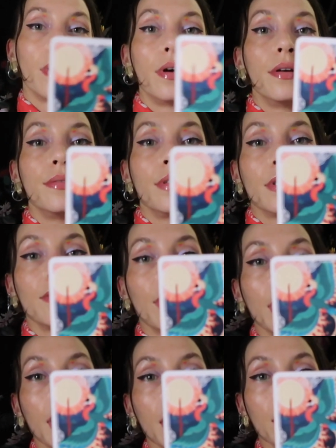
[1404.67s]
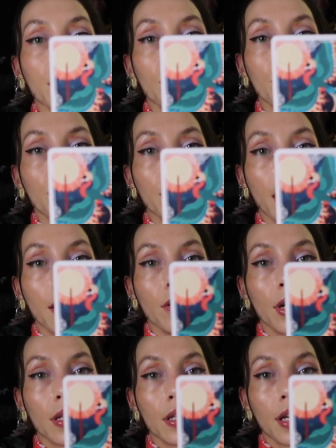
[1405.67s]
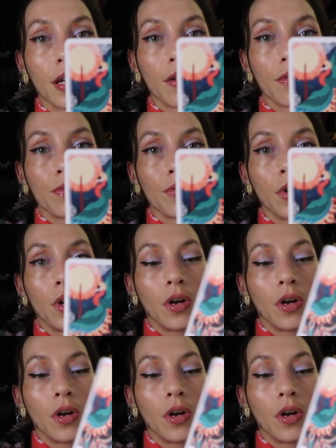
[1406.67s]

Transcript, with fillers: Huh, that's funny. You, yeah, you got the King of